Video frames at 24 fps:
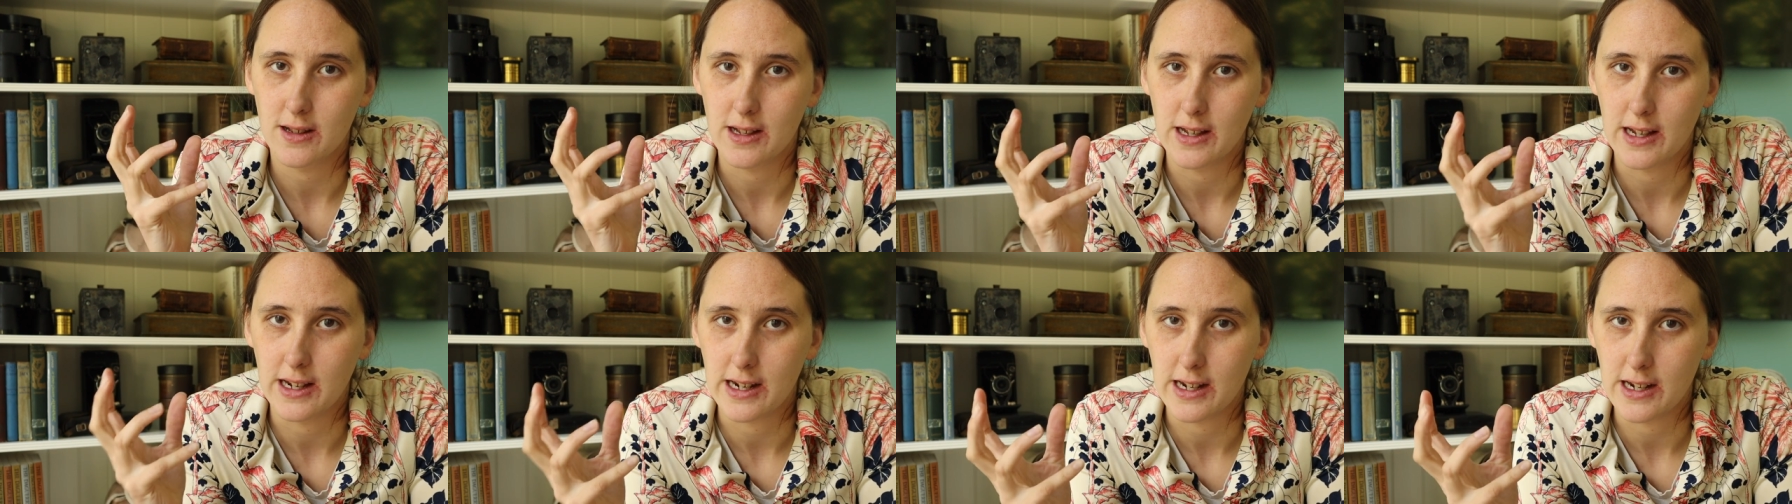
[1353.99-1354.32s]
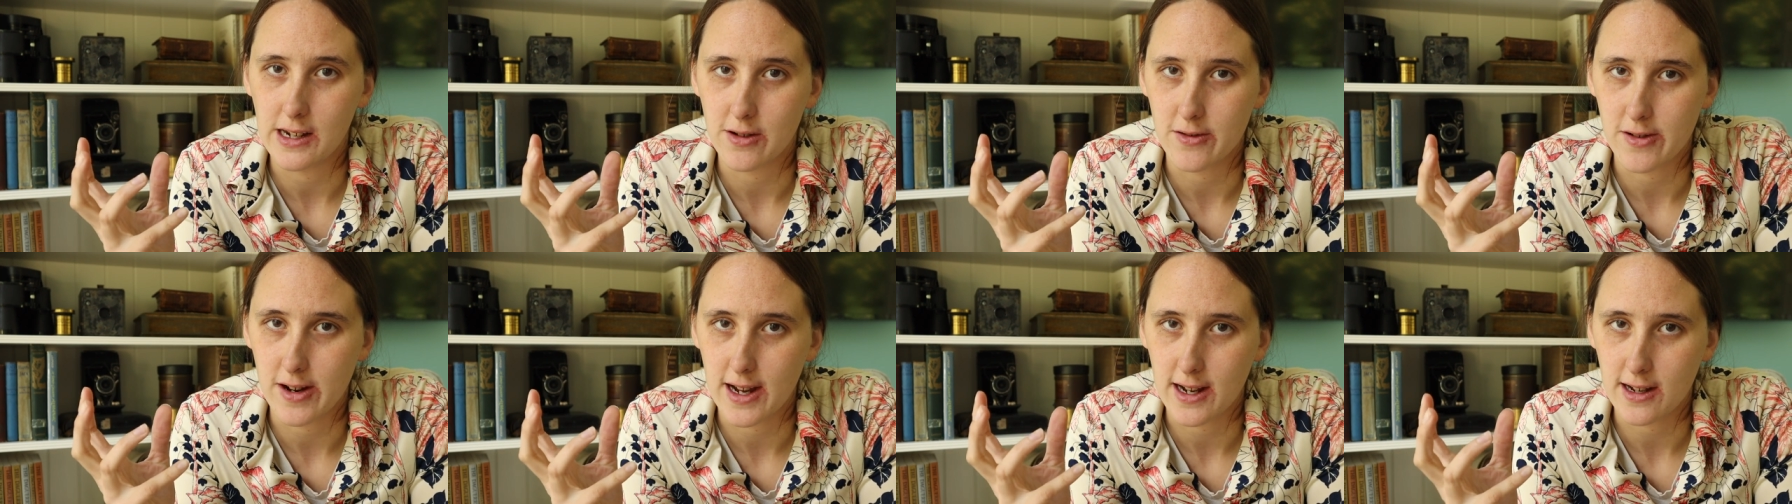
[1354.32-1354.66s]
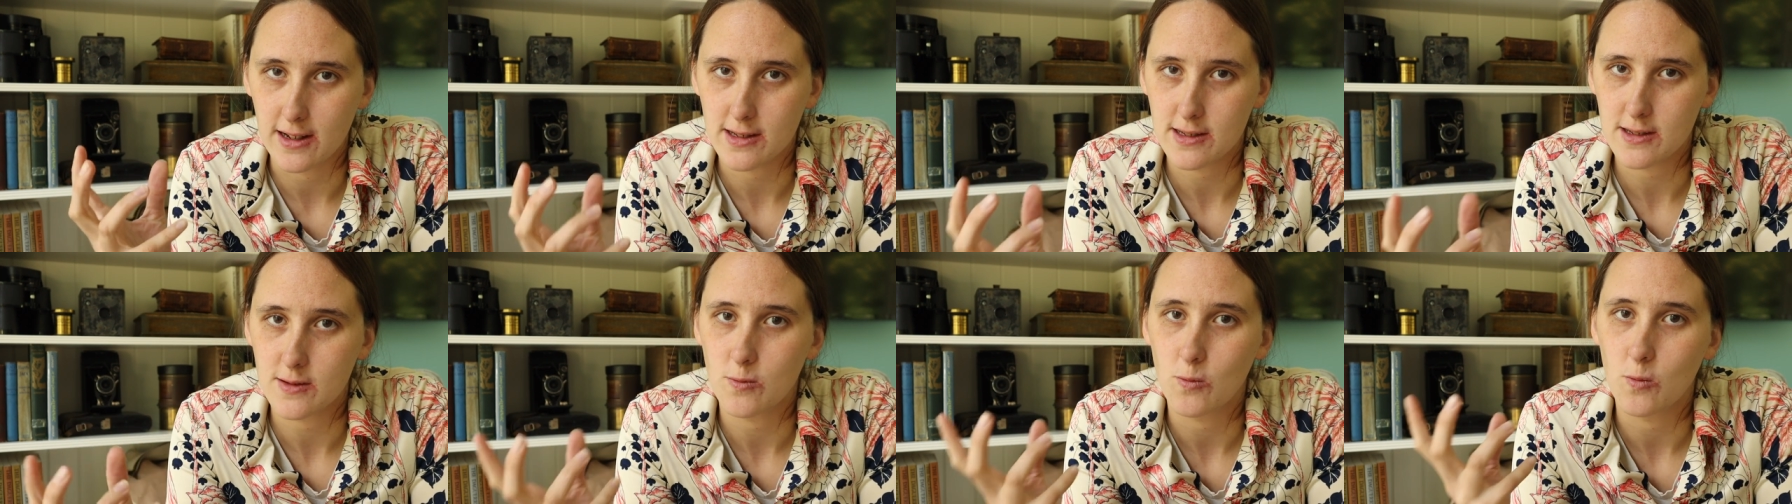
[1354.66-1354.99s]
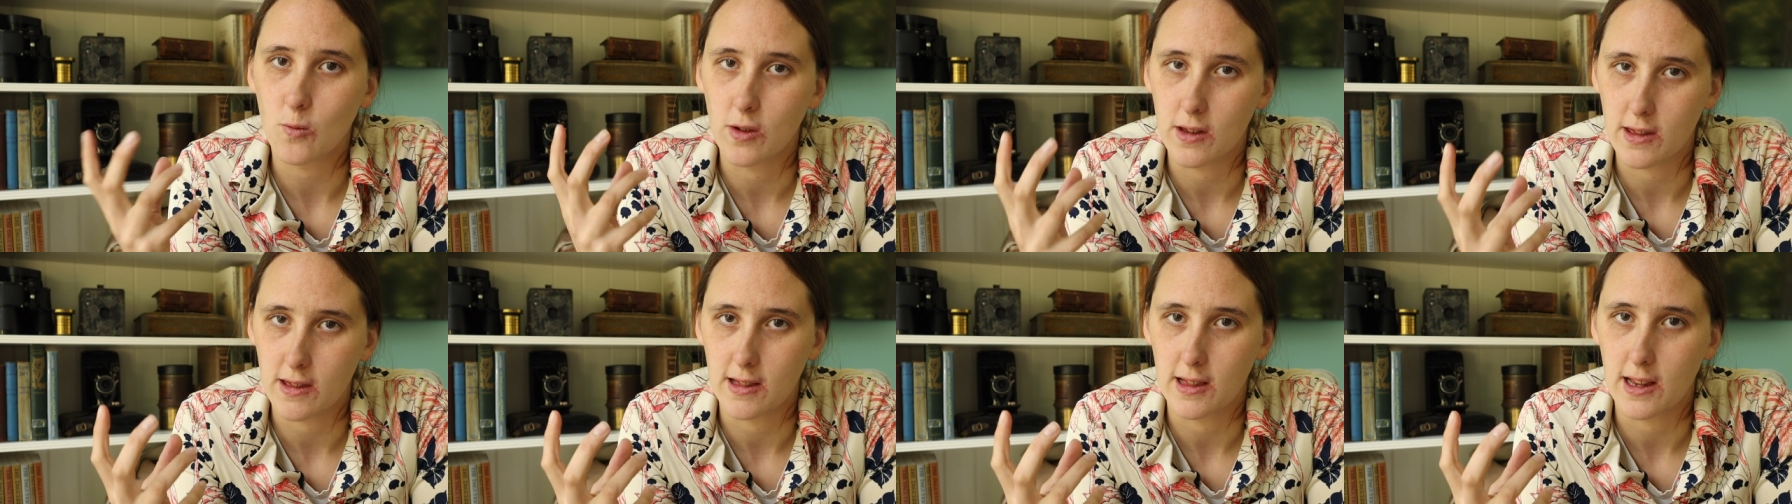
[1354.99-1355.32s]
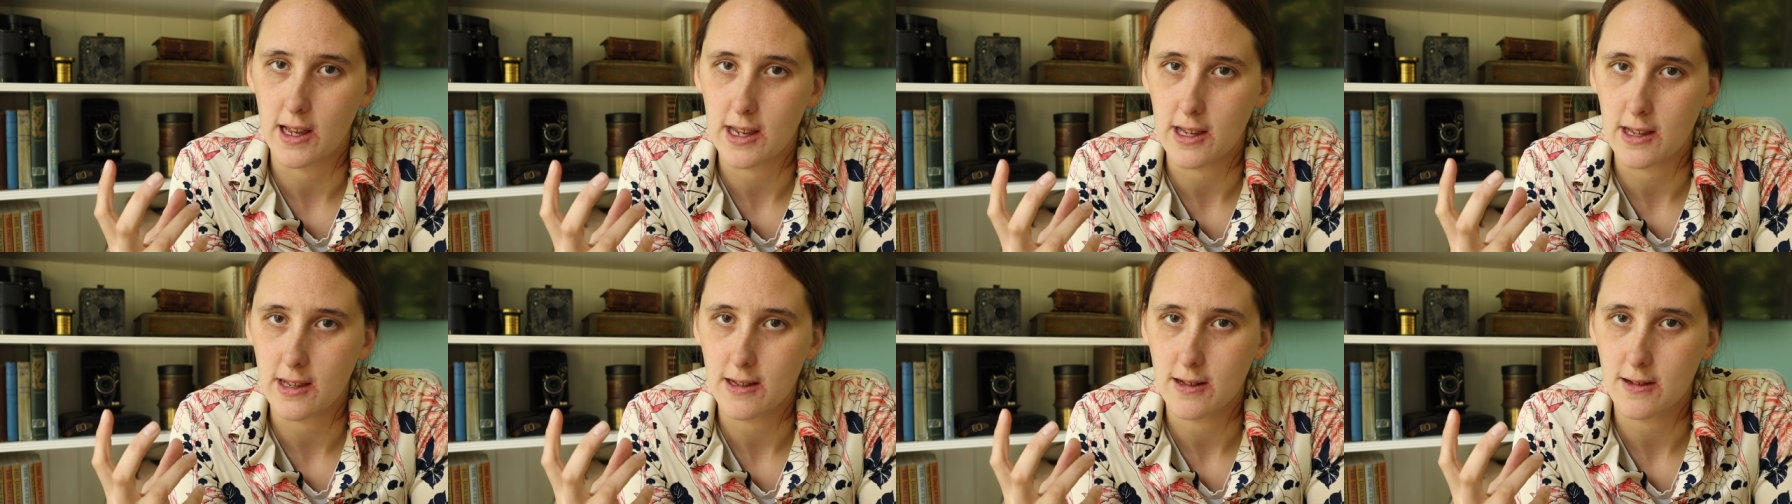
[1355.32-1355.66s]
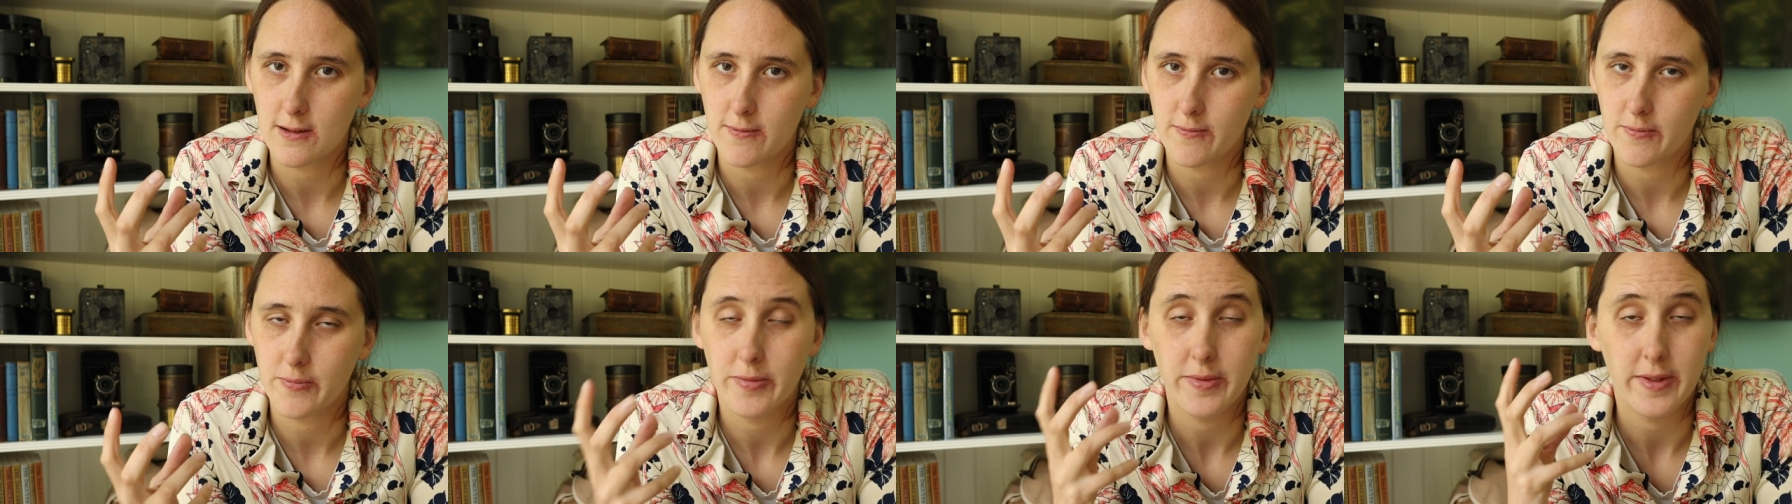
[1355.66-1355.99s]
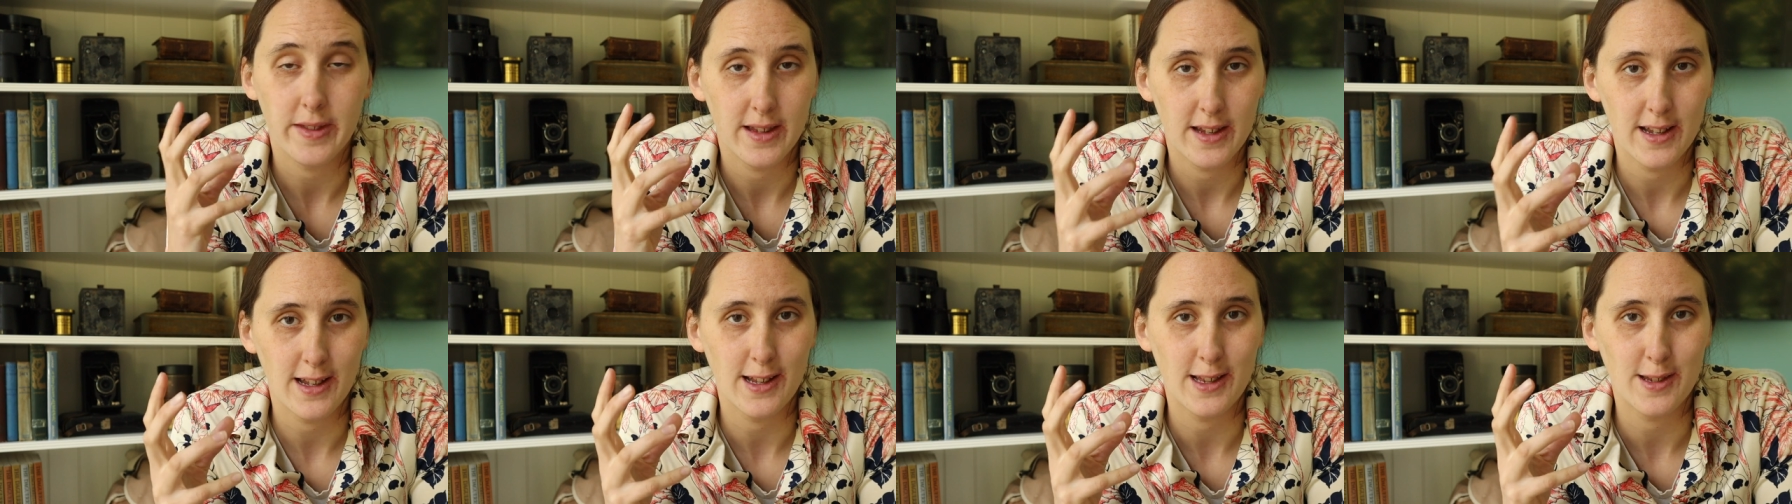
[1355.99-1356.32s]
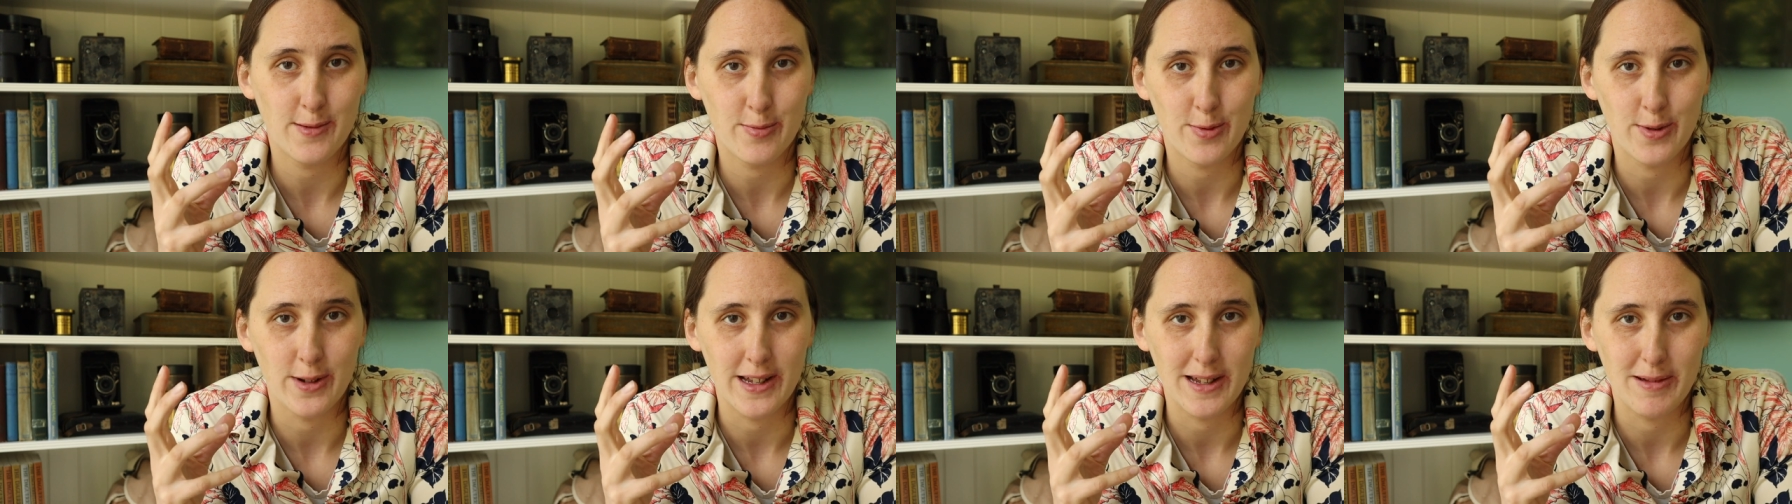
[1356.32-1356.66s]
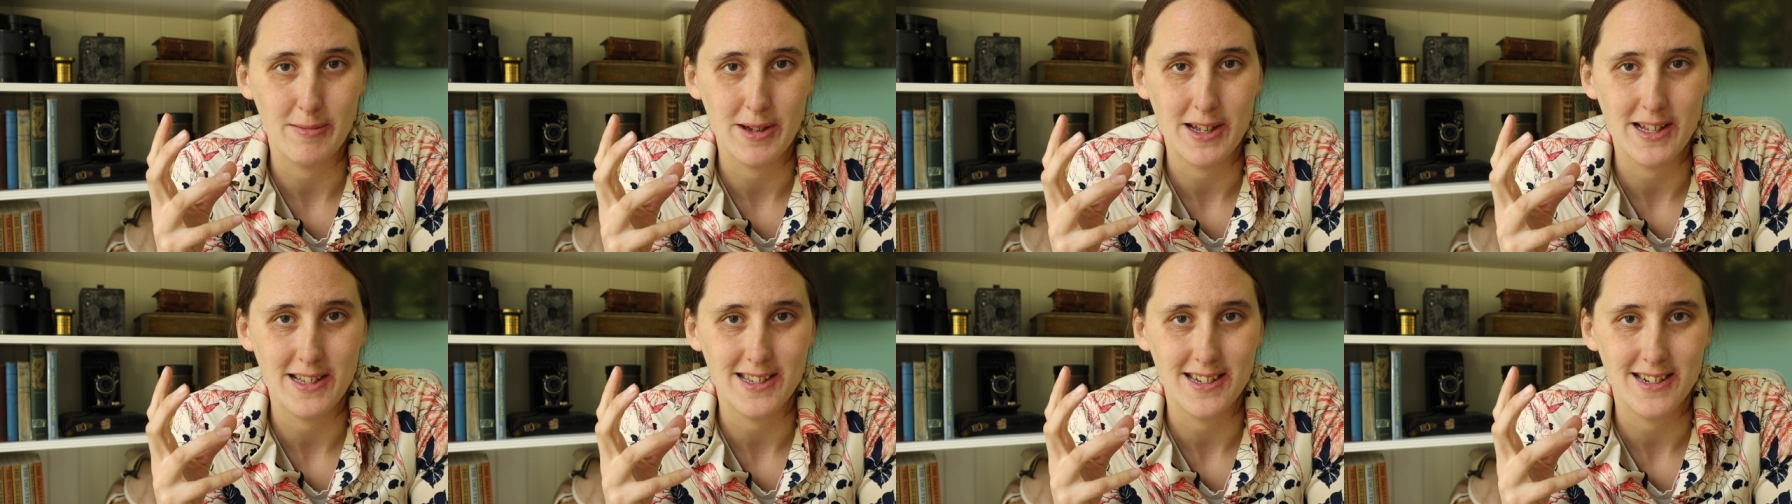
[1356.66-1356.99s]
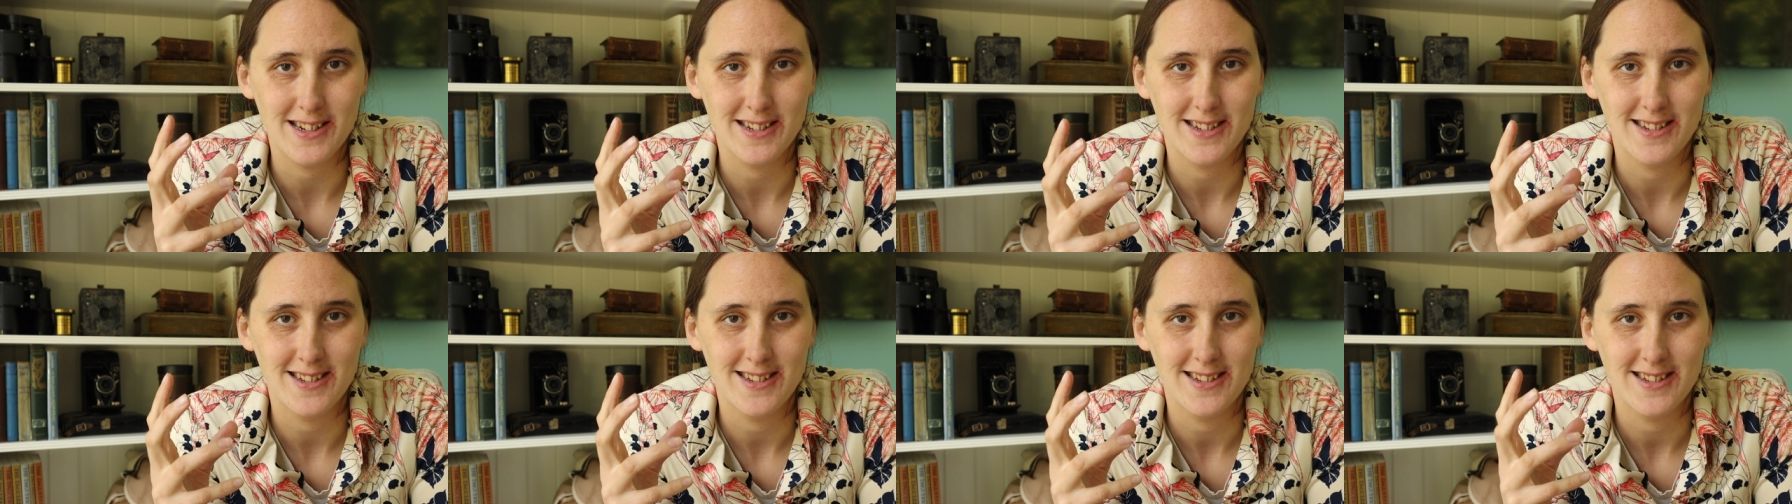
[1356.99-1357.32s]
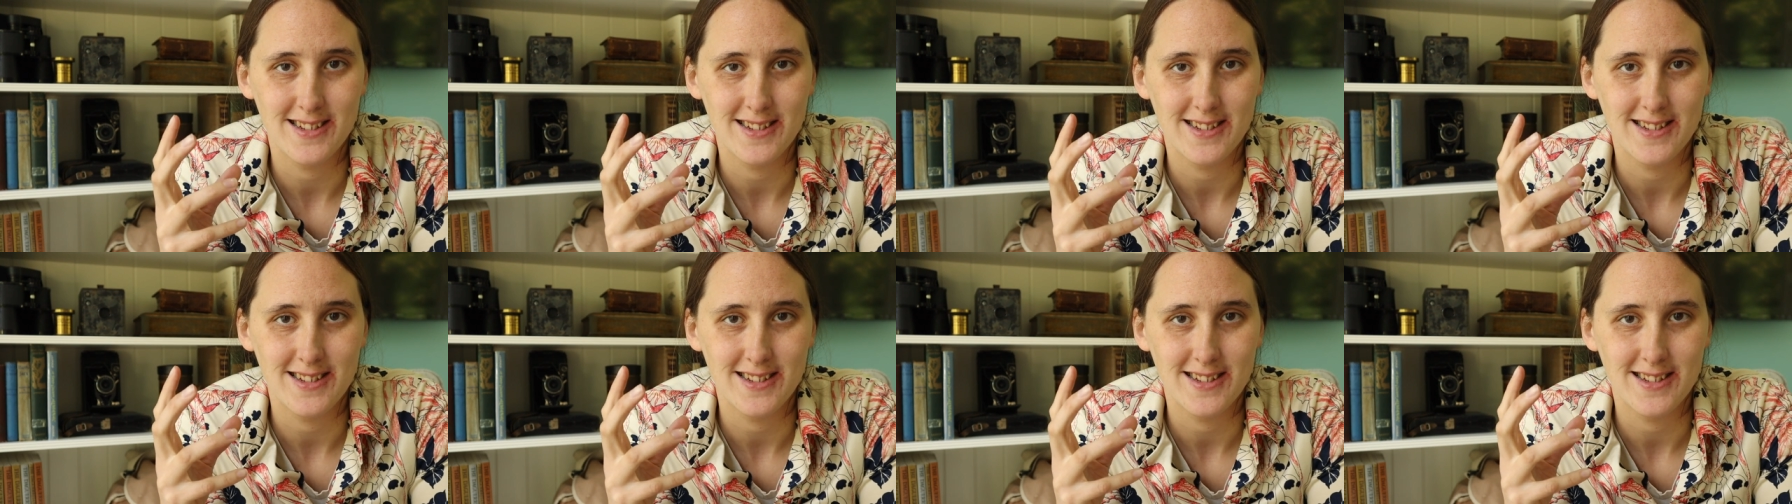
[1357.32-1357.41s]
and interacts with light. It's pretty amazing.